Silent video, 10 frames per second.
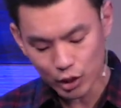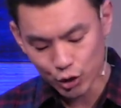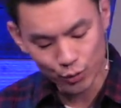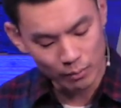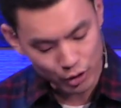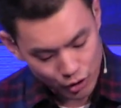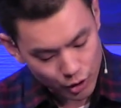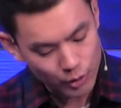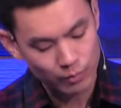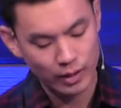Truth number
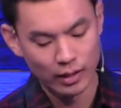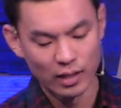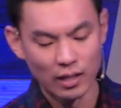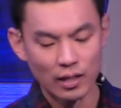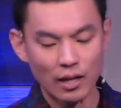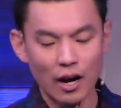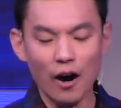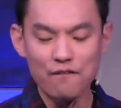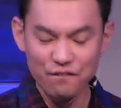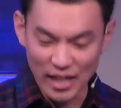2,
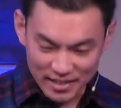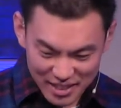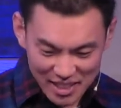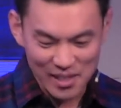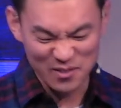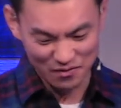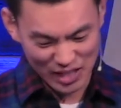offensive